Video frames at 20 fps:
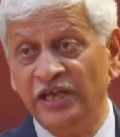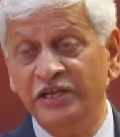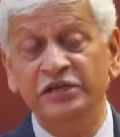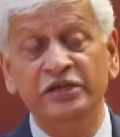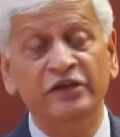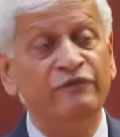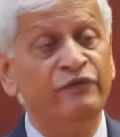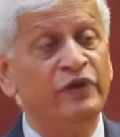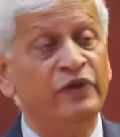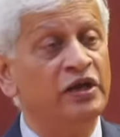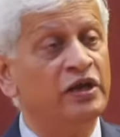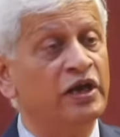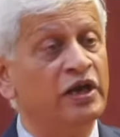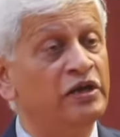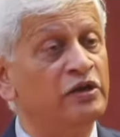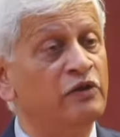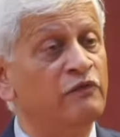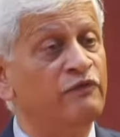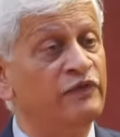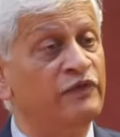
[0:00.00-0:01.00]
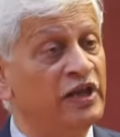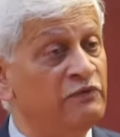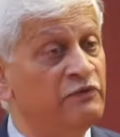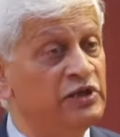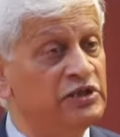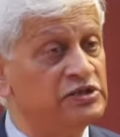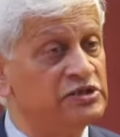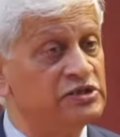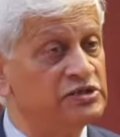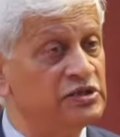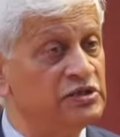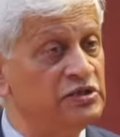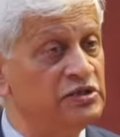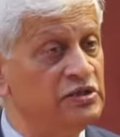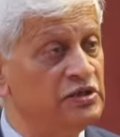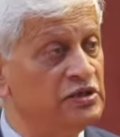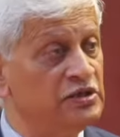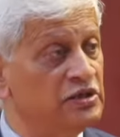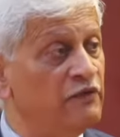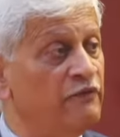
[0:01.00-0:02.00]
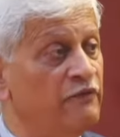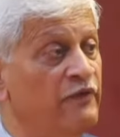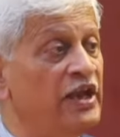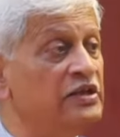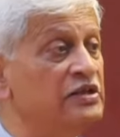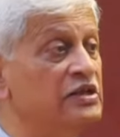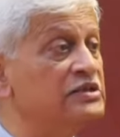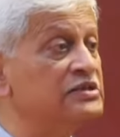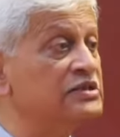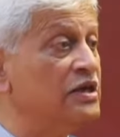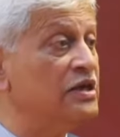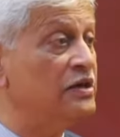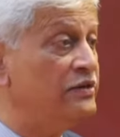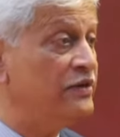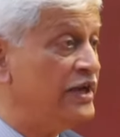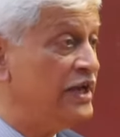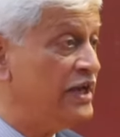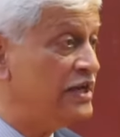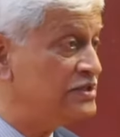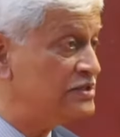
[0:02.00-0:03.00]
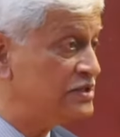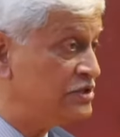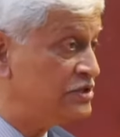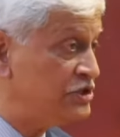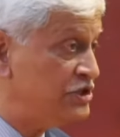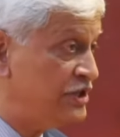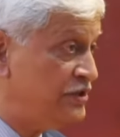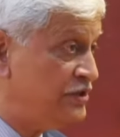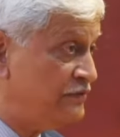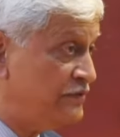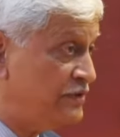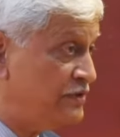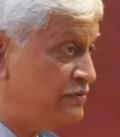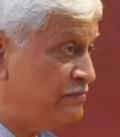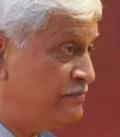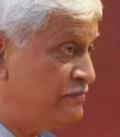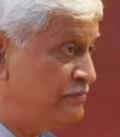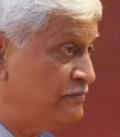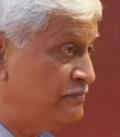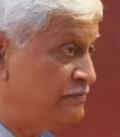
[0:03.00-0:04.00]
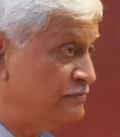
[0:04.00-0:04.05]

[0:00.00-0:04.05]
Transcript: scientific kind of levels the way this country has achieved?